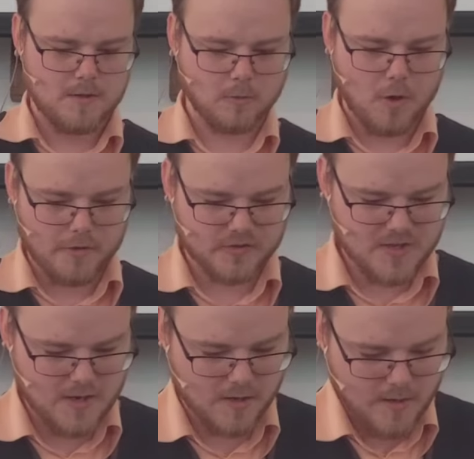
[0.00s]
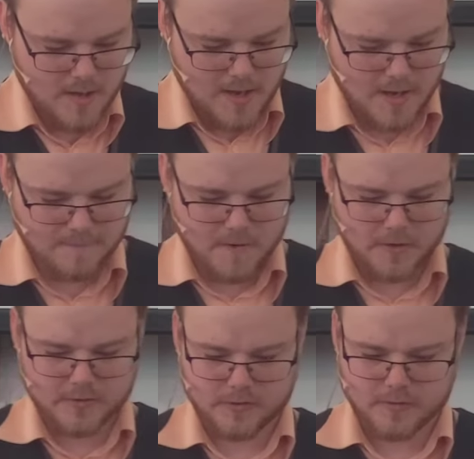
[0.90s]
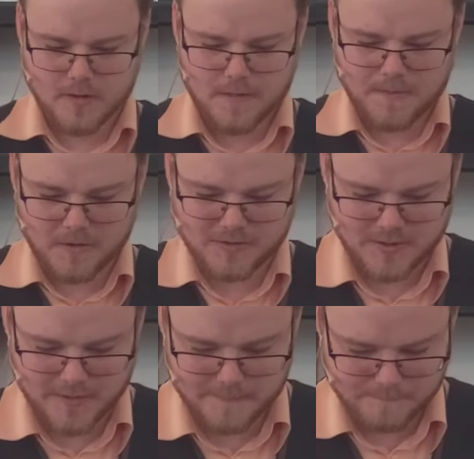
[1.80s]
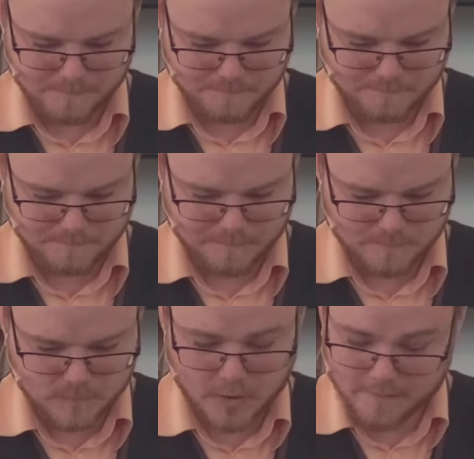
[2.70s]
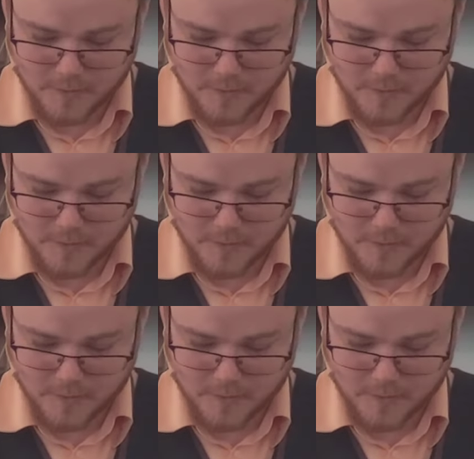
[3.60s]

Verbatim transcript: You'll notice here in verse 13, sorry,